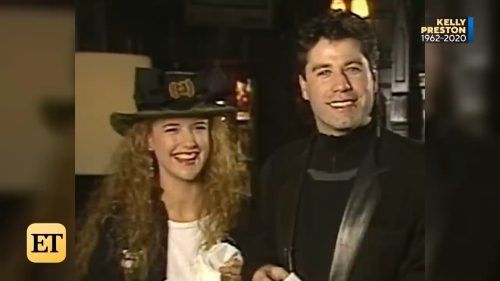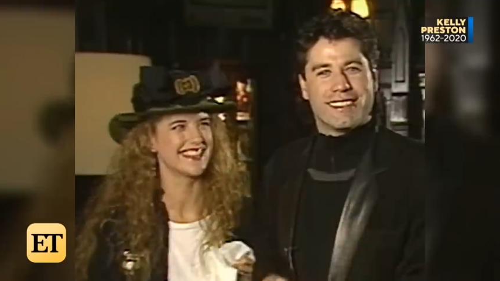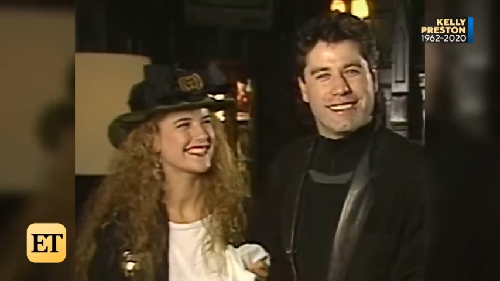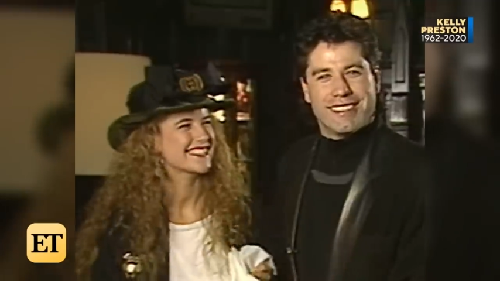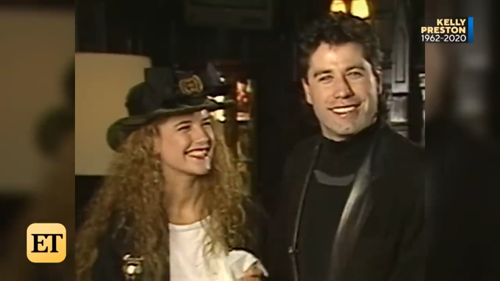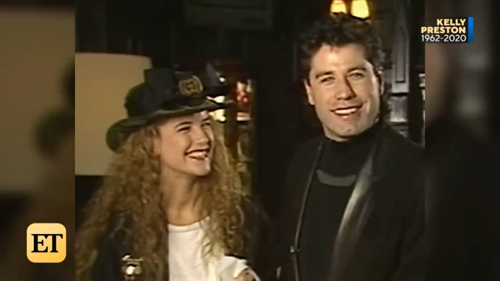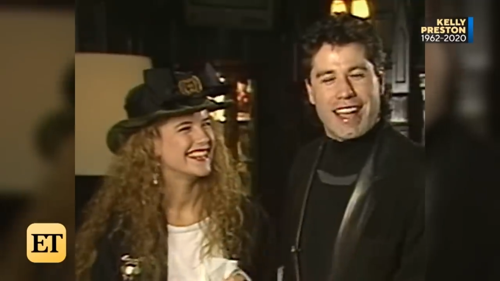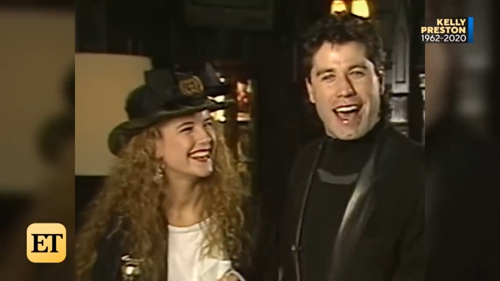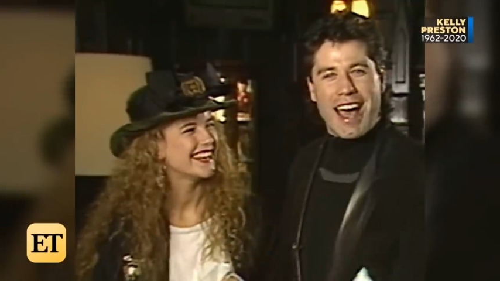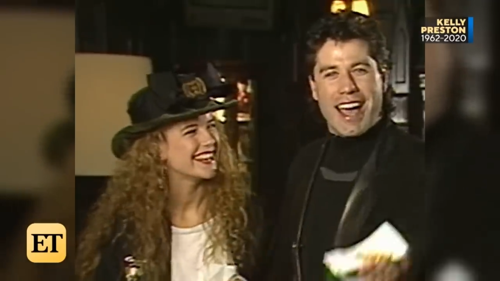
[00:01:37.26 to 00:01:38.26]
Speaker 1: around
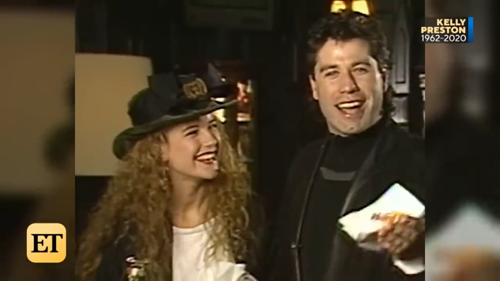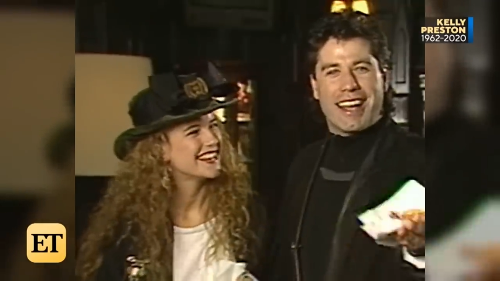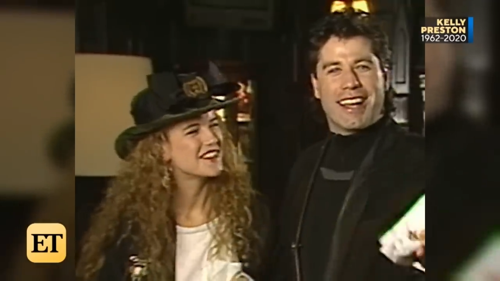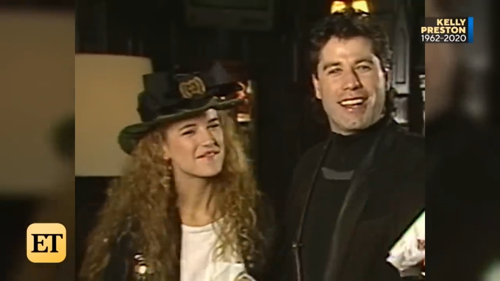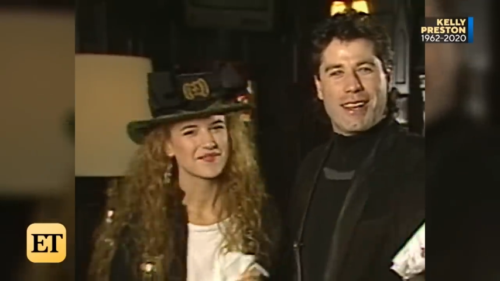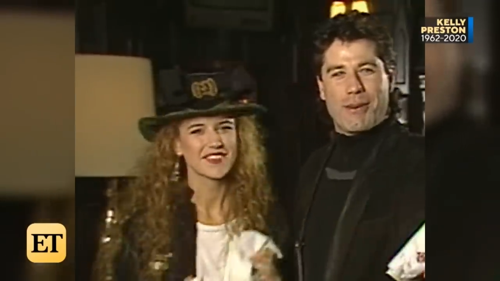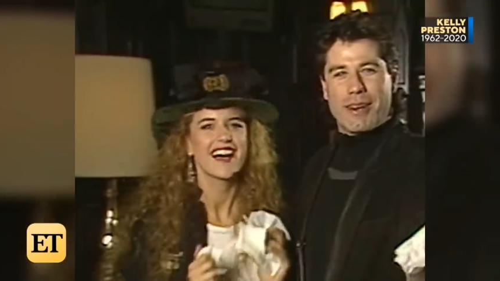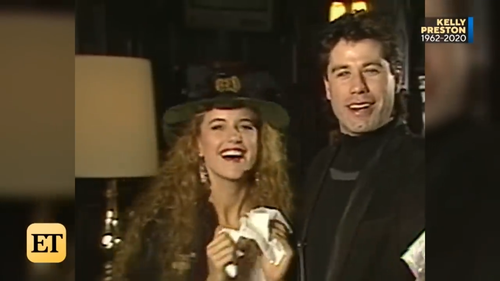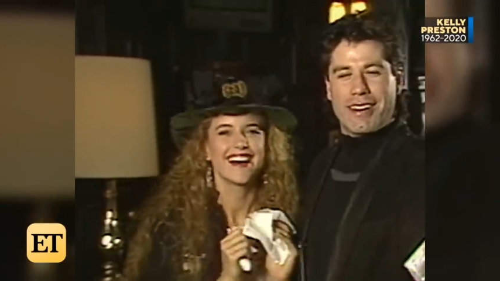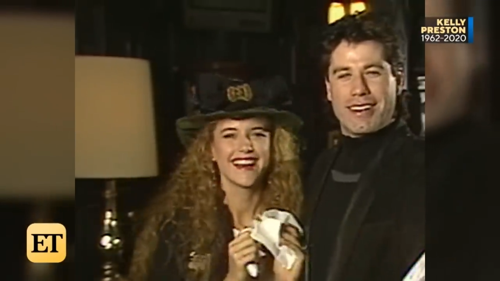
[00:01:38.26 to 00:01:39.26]
promoting the movie. We're
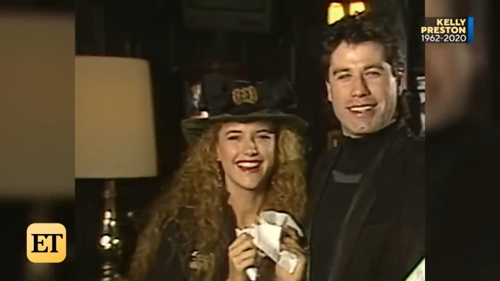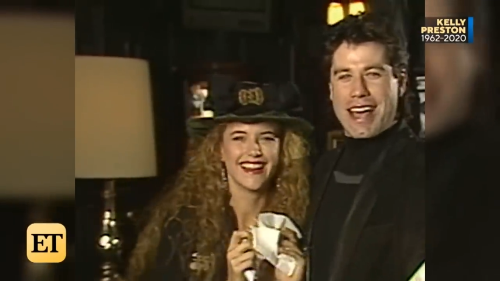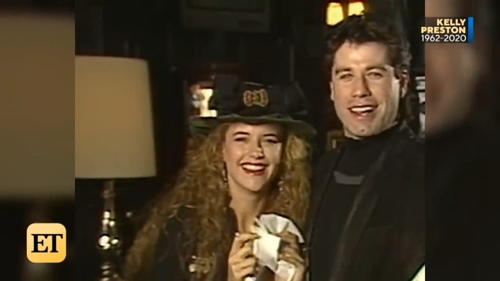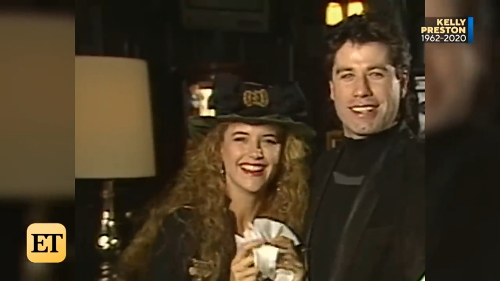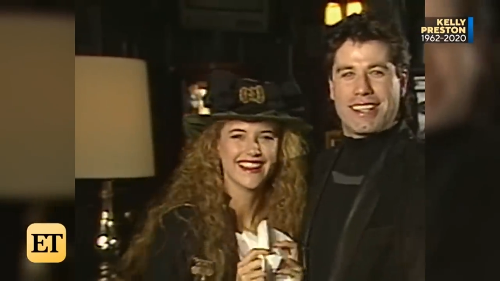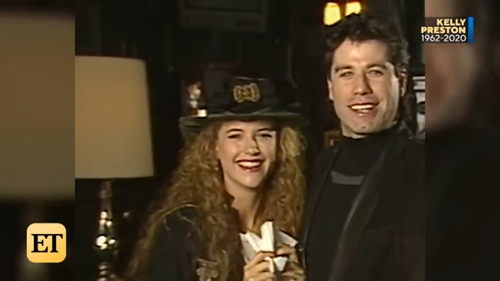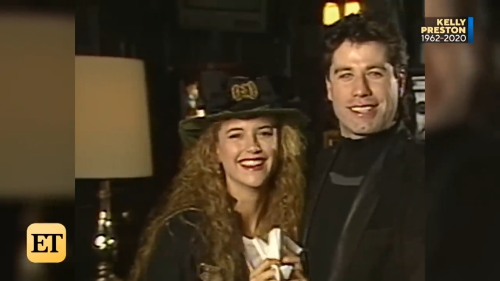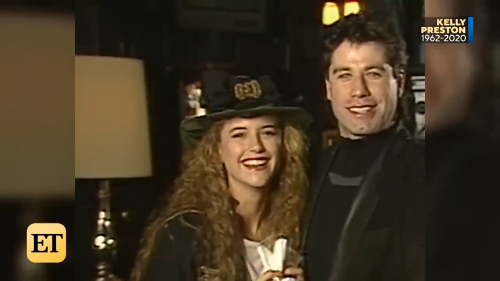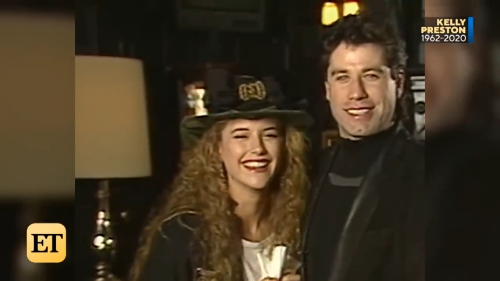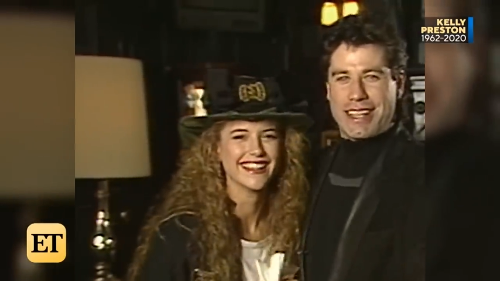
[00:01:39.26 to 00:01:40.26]
here in Dallas,
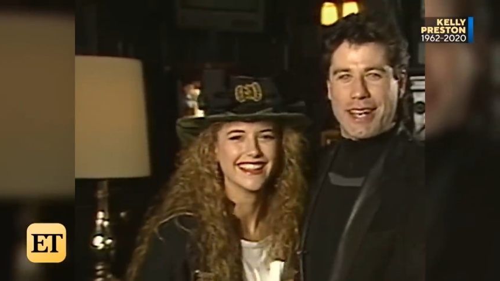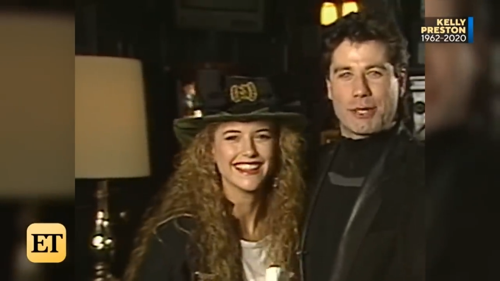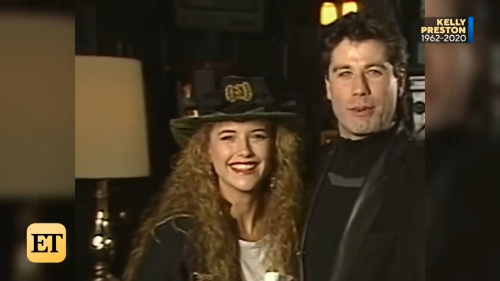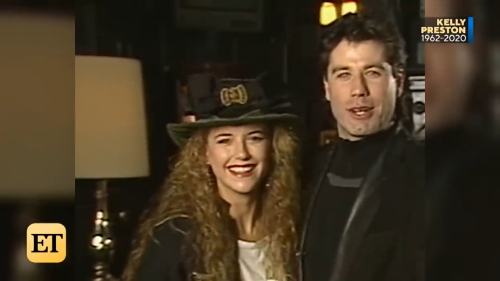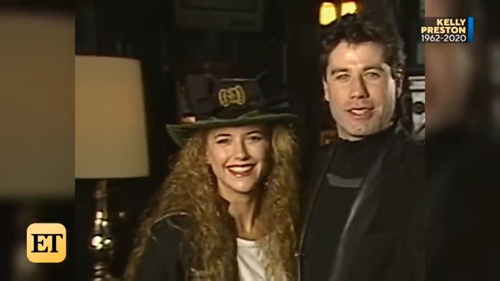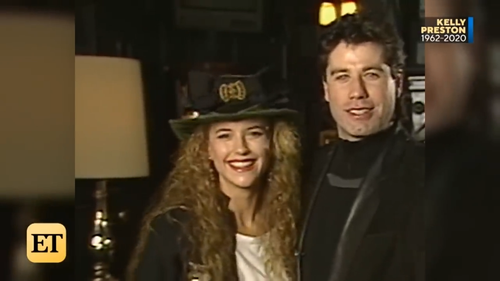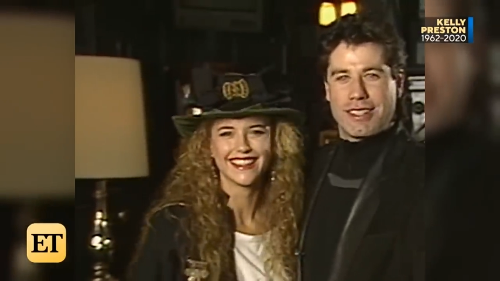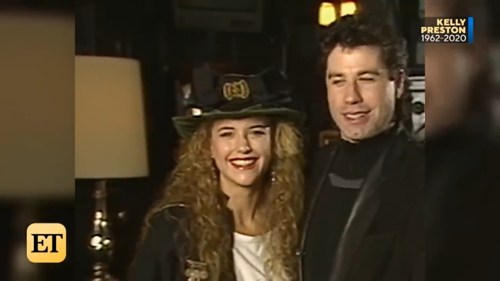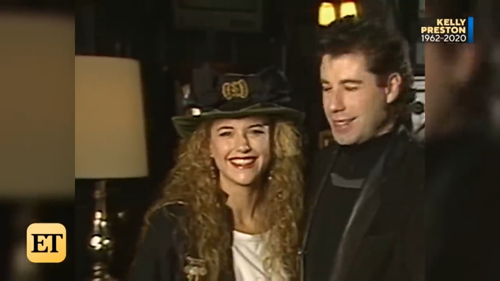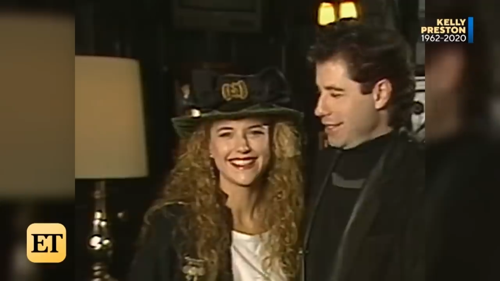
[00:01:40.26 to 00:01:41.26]
Texas, The Experts.
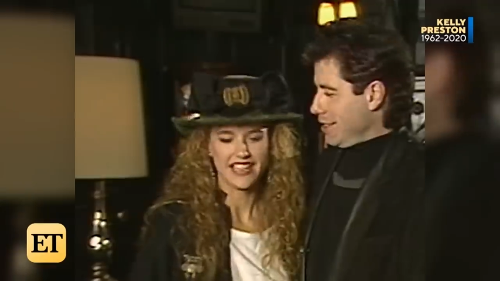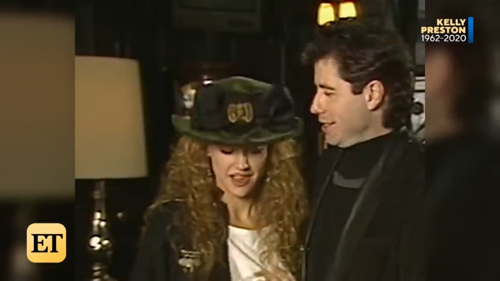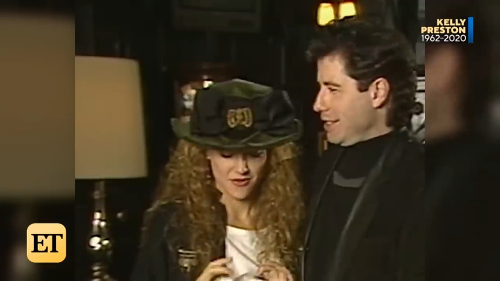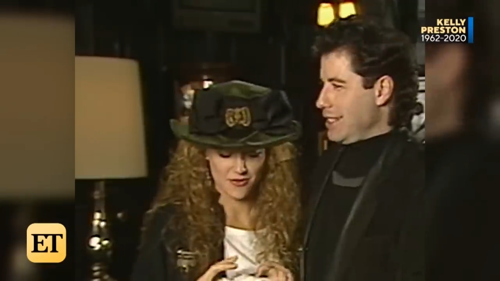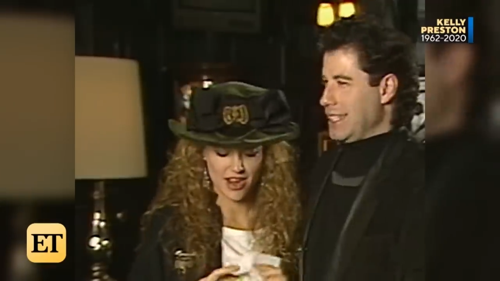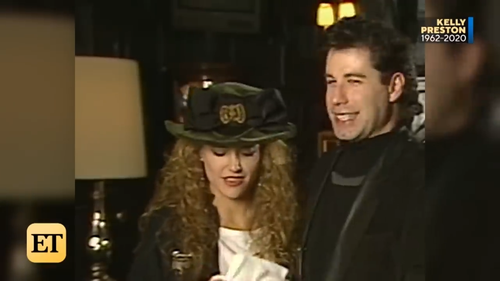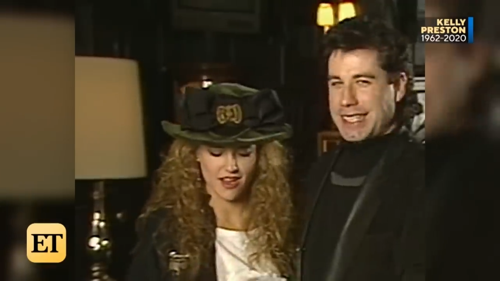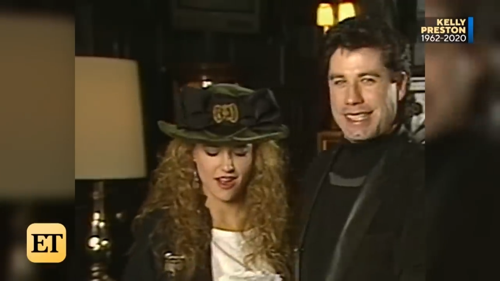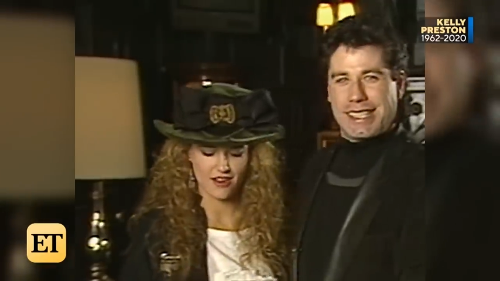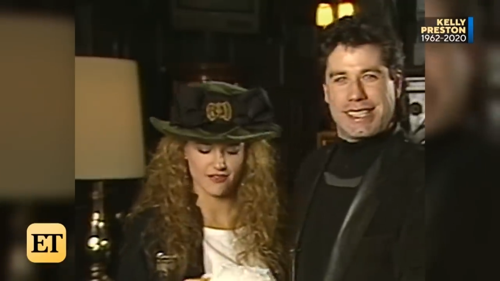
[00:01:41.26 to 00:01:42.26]
Speaker 2: We're at the
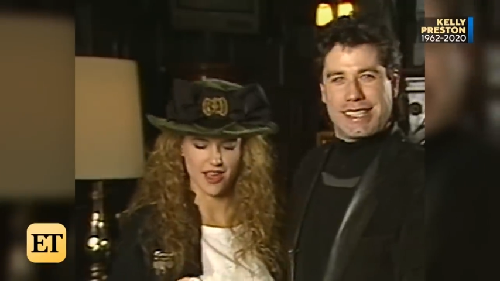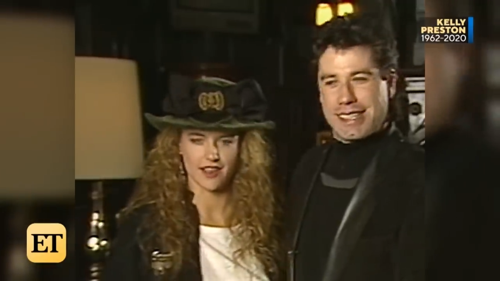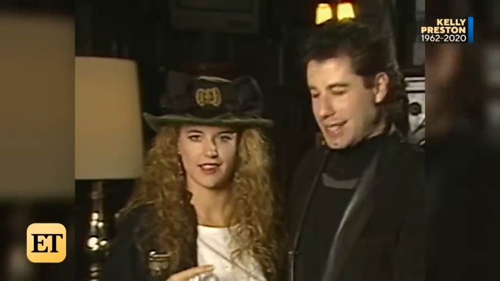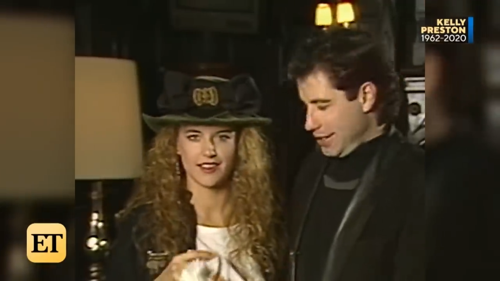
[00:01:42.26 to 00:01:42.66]
Hard Rock.